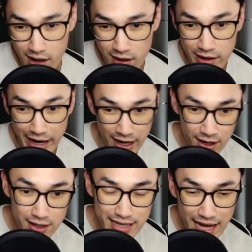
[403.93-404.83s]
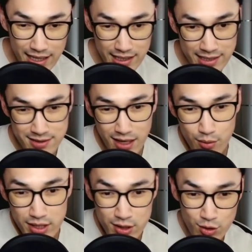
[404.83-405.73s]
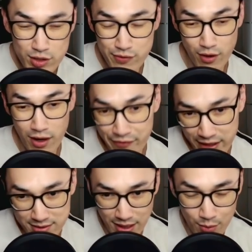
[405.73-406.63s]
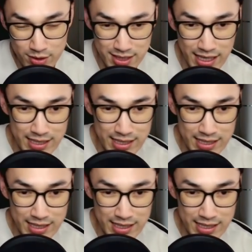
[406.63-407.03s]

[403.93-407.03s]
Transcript: Her air attack, it's not really used for offense, I would say.